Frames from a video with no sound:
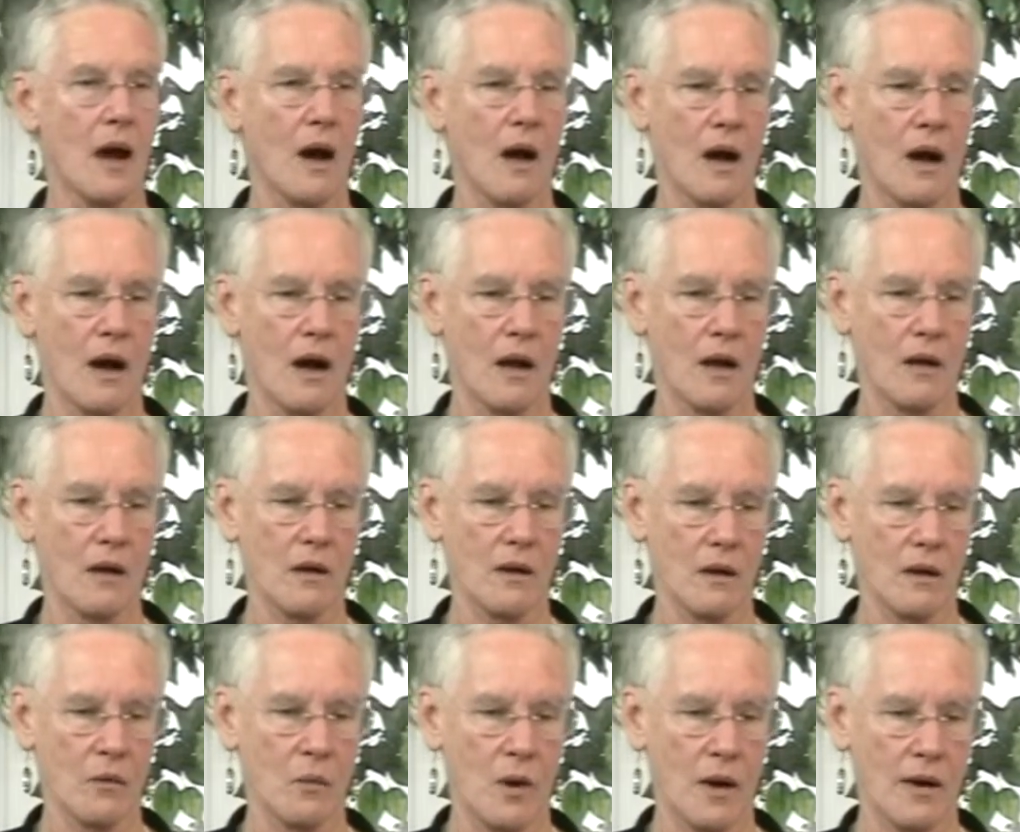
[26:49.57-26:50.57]

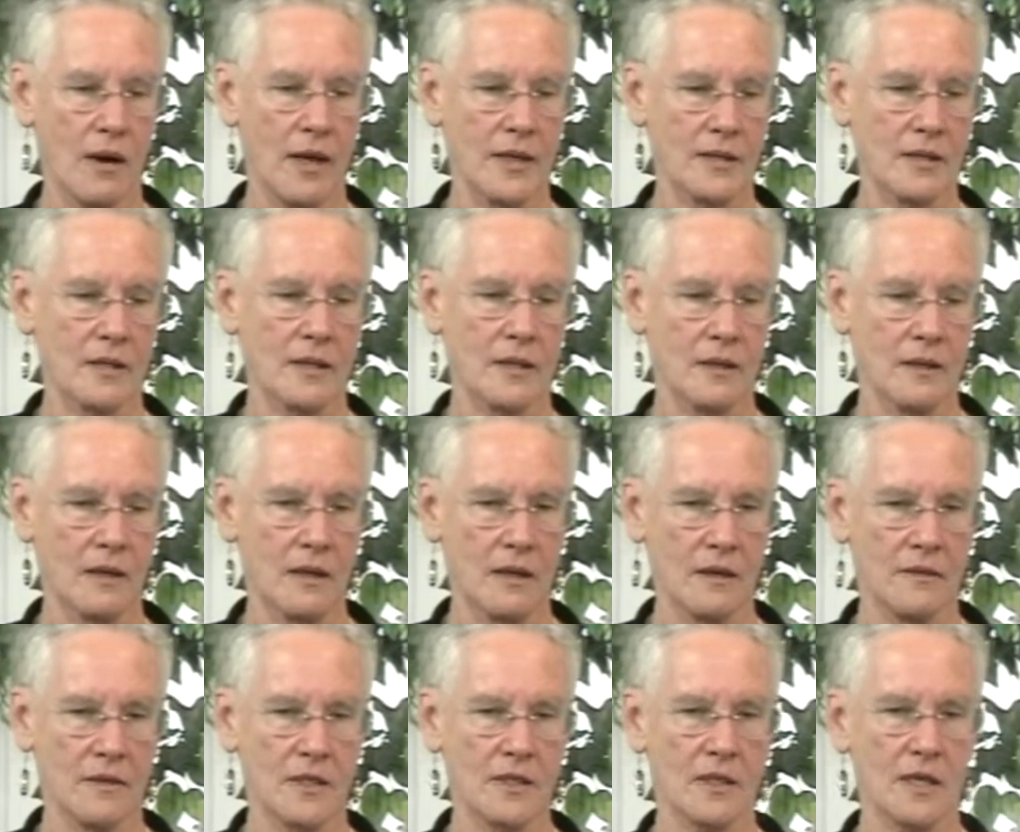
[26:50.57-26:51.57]
Whereas
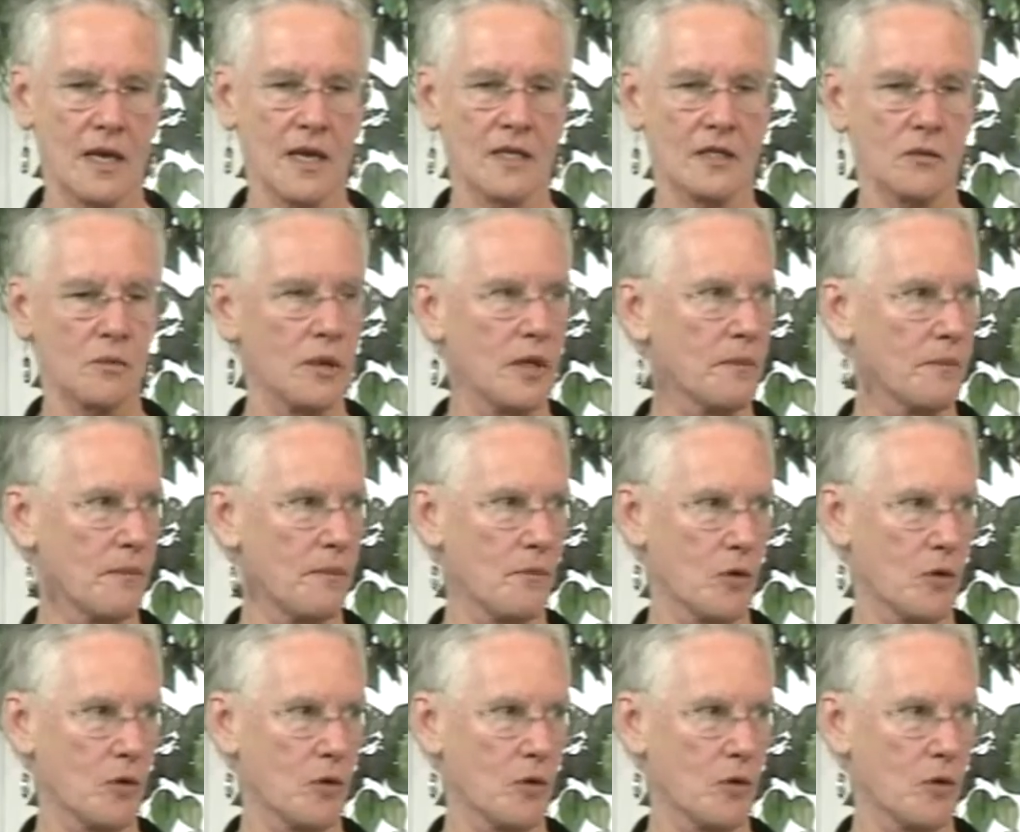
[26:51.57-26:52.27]
in this case, we